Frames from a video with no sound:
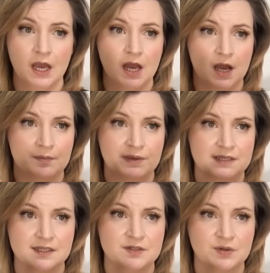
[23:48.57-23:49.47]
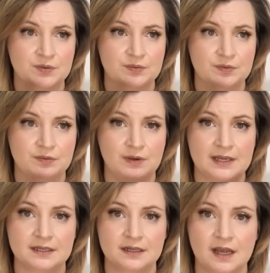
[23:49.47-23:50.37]
uh, because I don't,
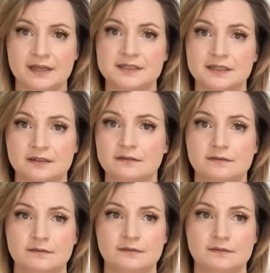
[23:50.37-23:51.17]
I, I didn't,